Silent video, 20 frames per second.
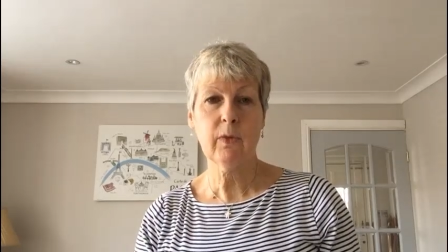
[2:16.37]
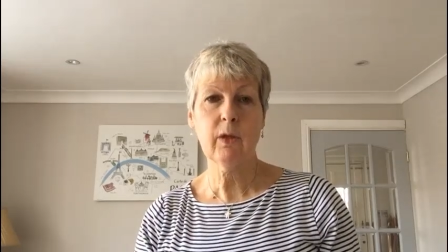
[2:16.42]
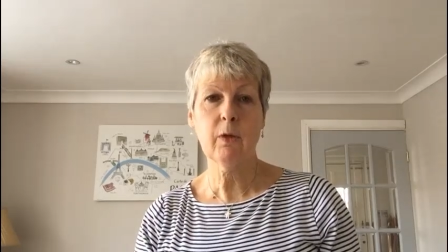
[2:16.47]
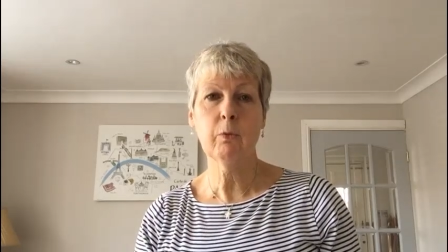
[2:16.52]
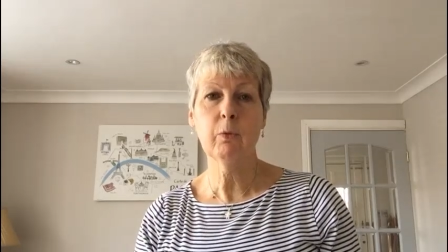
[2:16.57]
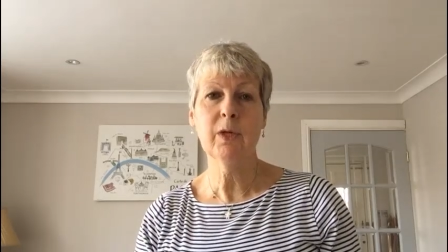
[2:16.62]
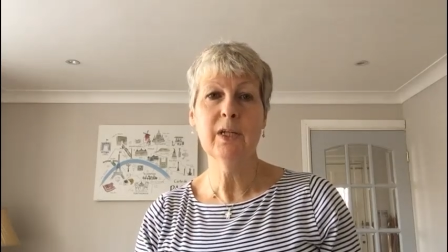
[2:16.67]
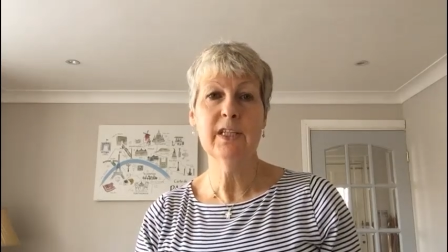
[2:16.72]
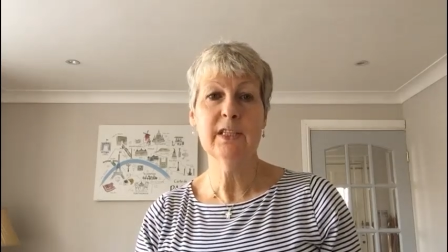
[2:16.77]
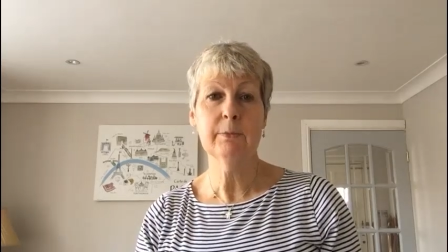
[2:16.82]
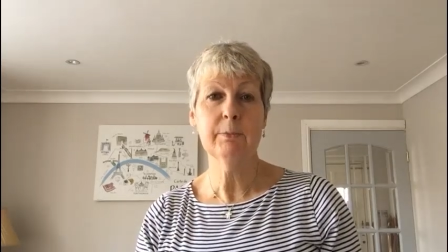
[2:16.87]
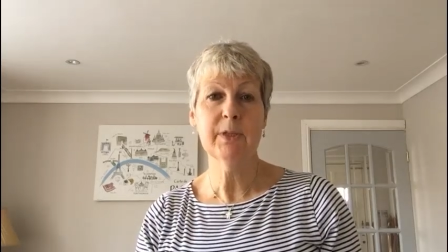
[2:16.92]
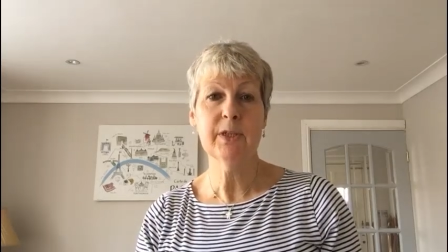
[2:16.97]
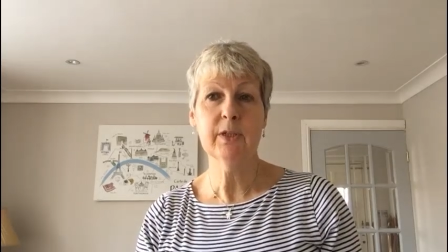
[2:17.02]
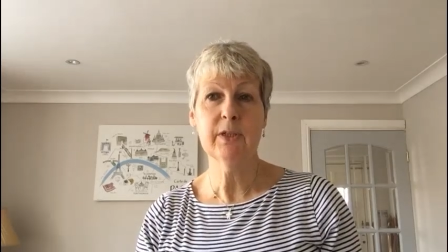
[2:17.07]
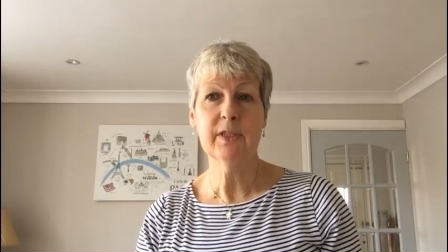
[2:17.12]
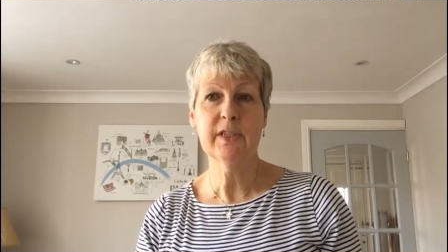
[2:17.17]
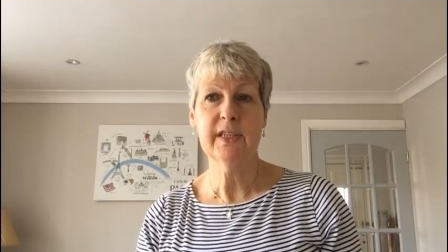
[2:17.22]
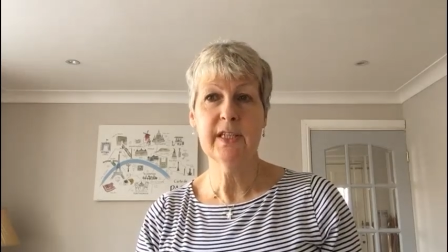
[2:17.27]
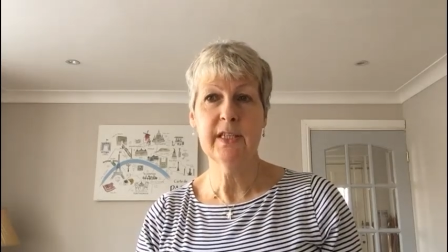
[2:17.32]
Well, it's
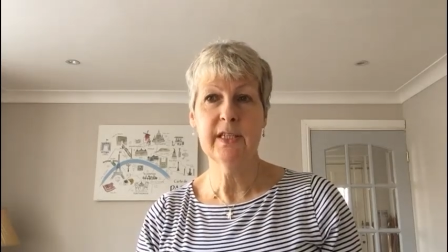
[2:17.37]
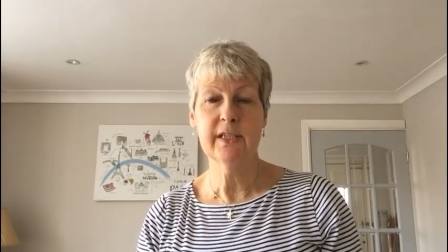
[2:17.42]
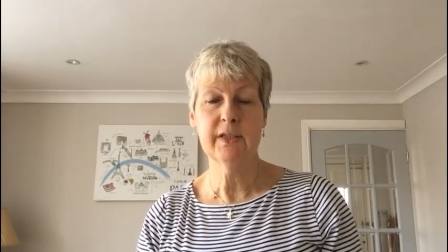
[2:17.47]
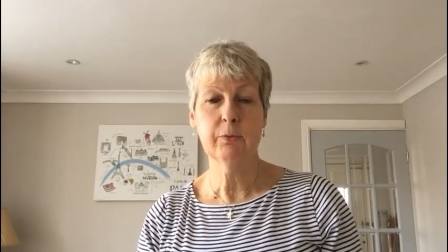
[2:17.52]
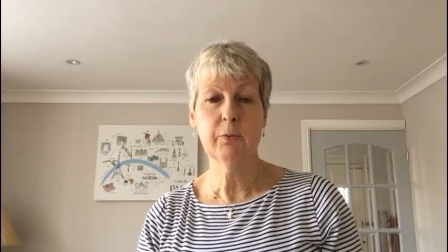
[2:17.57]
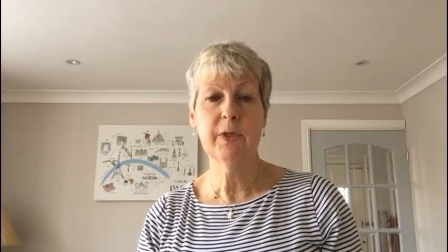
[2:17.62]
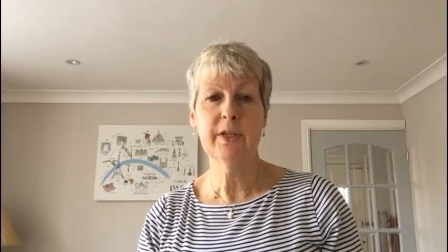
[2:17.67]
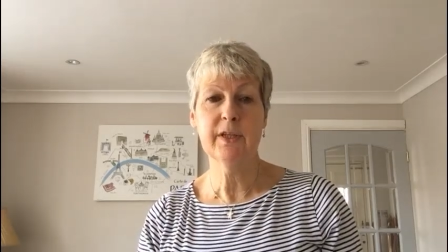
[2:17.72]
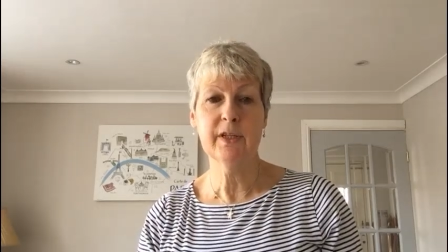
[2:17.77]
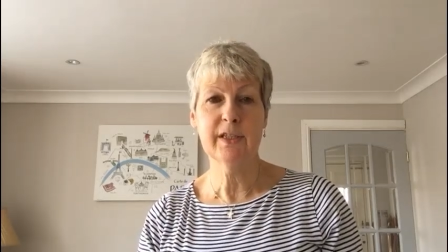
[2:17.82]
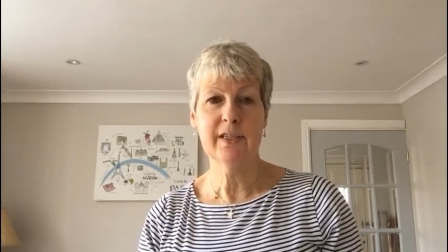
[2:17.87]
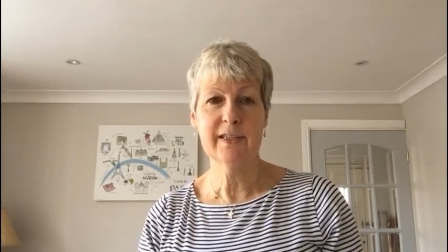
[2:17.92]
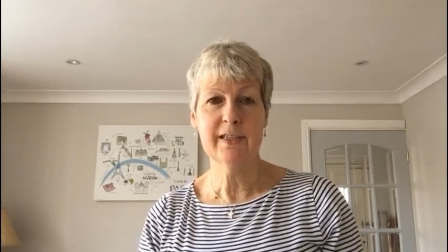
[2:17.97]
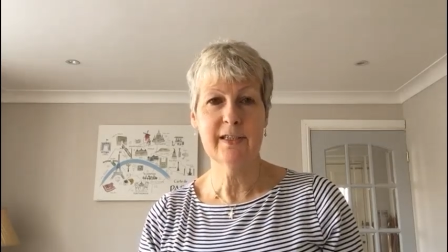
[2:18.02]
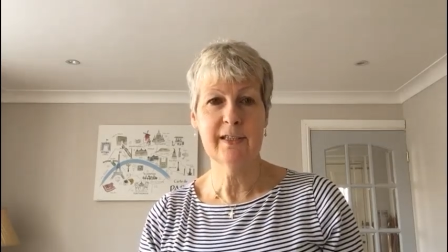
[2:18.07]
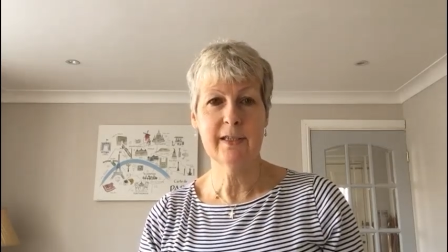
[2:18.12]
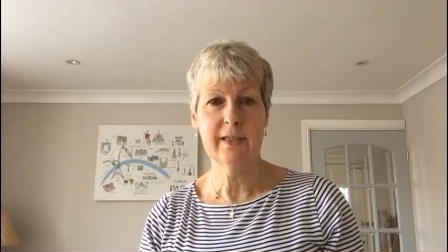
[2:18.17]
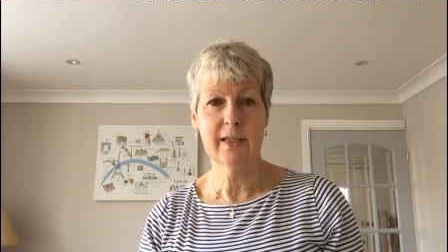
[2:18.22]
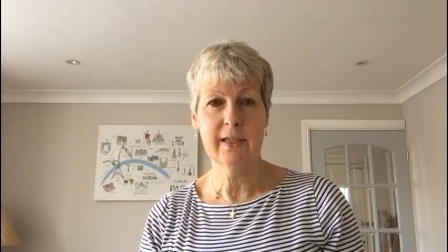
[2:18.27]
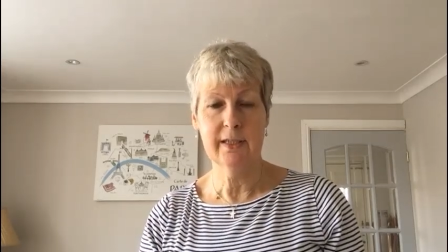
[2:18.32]
because He is with us,
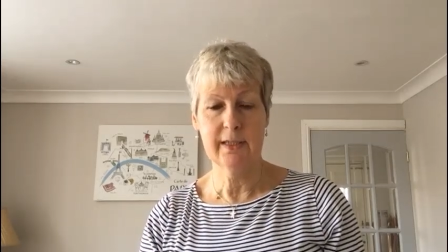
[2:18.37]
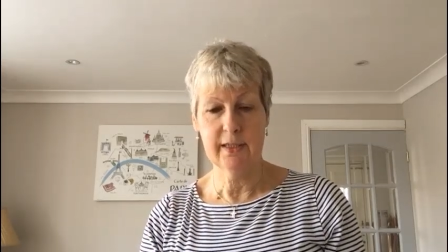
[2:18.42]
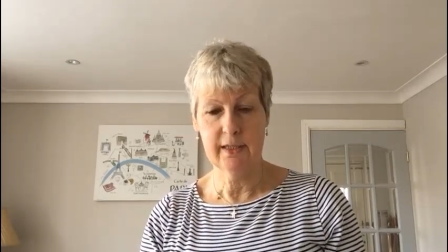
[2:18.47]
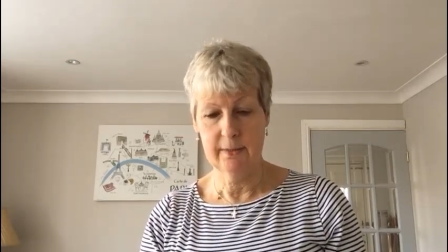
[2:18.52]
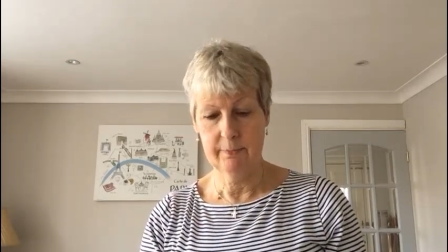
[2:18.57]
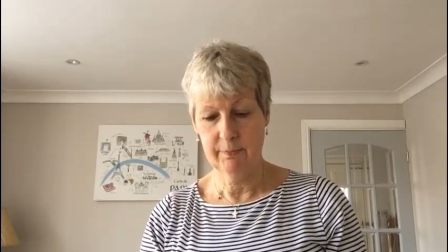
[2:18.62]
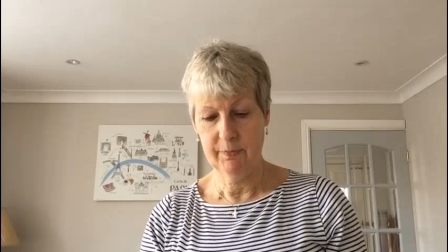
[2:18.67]
isn't it?